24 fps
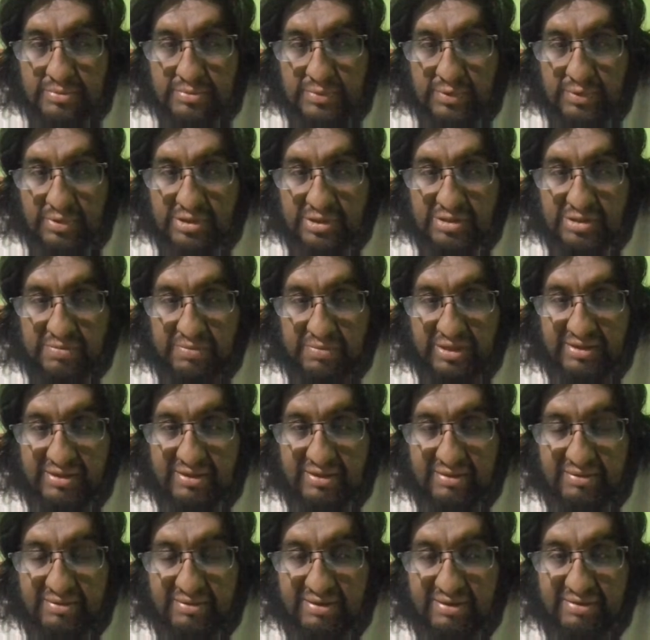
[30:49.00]
You are
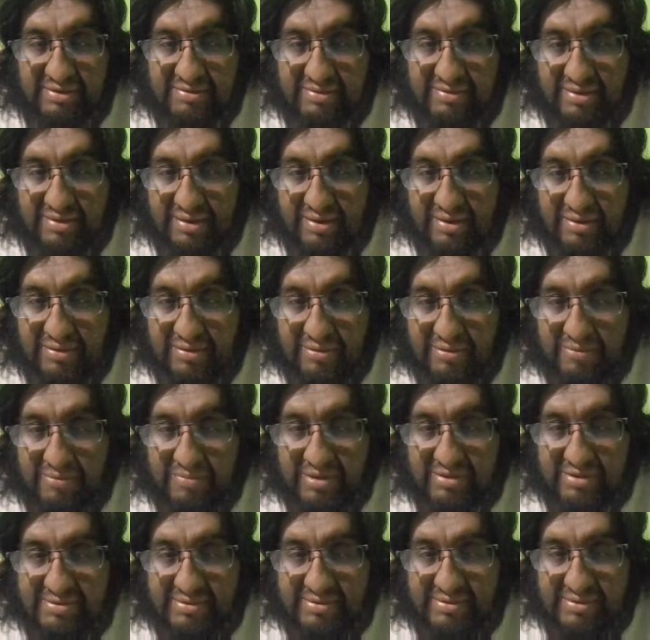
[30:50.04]
splitting this and you're
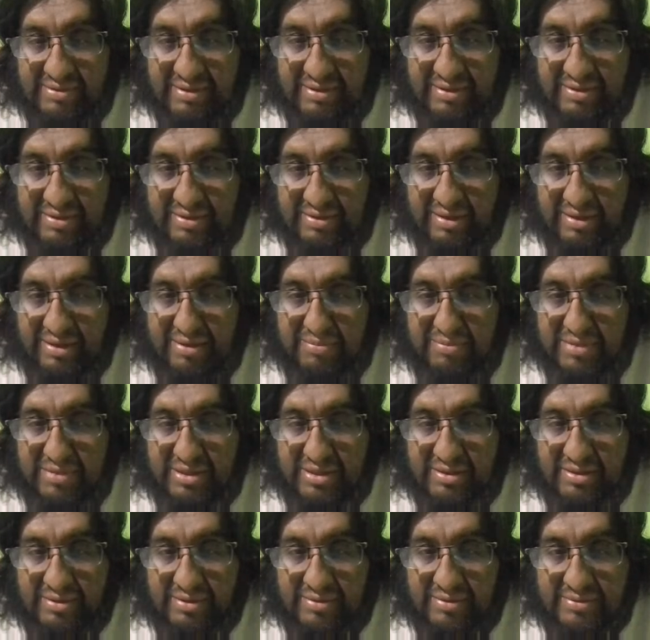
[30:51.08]
passing the
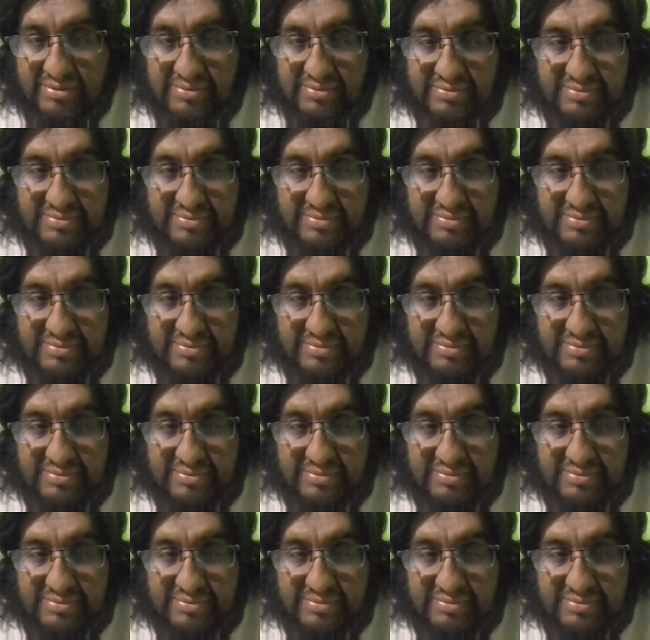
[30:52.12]
delimiter